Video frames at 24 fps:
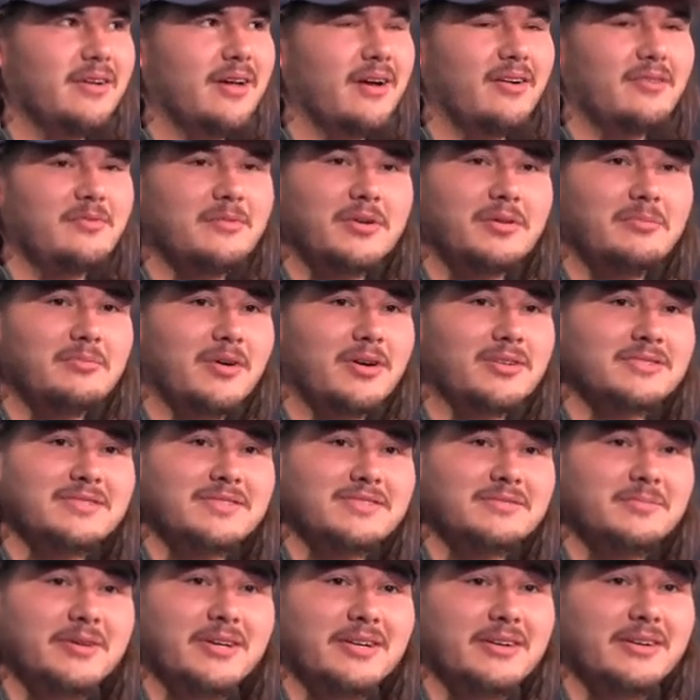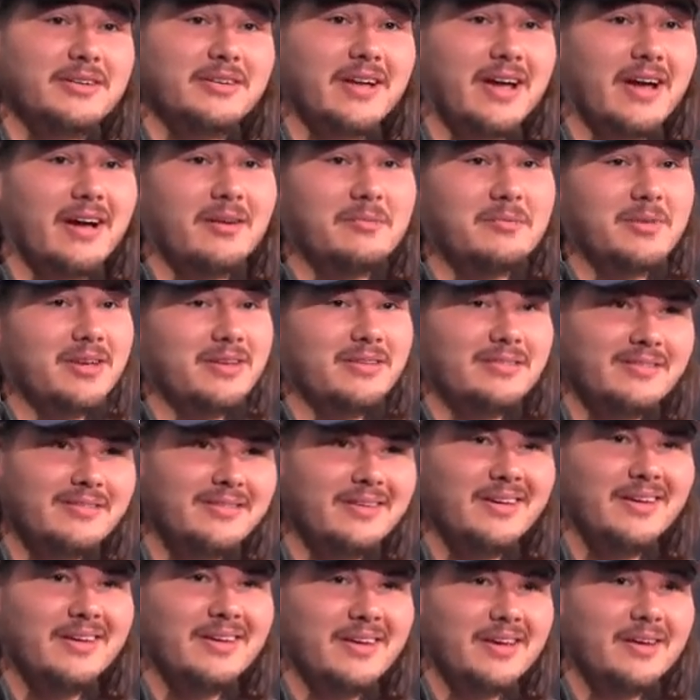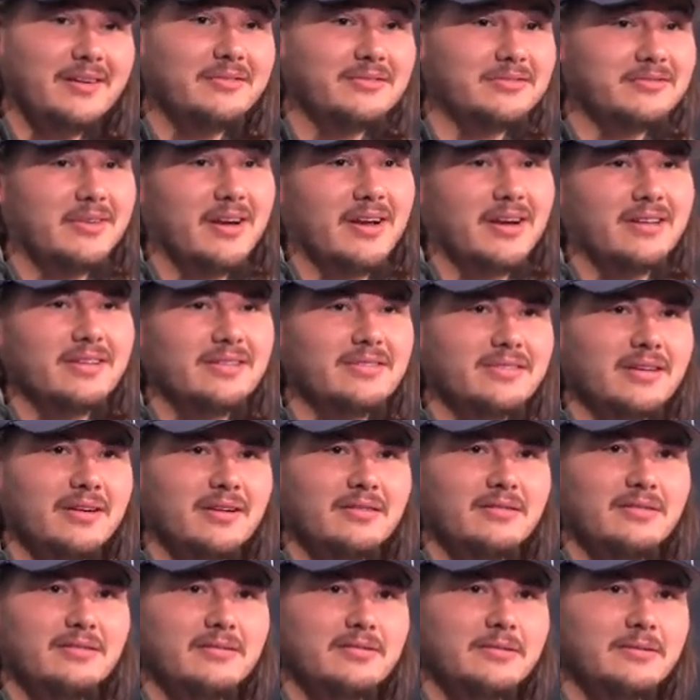however many months he's been here now. I mean, he was ready. So,